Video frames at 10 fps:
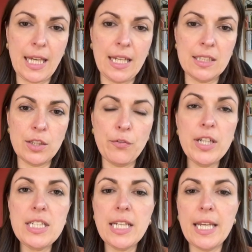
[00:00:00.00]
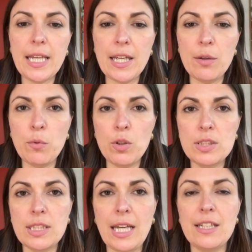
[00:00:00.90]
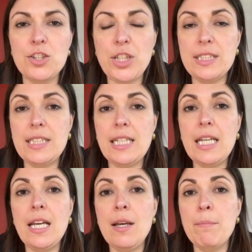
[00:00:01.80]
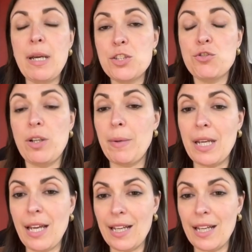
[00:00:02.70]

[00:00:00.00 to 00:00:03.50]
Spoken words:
and the finding here was that GESI mainstreaming,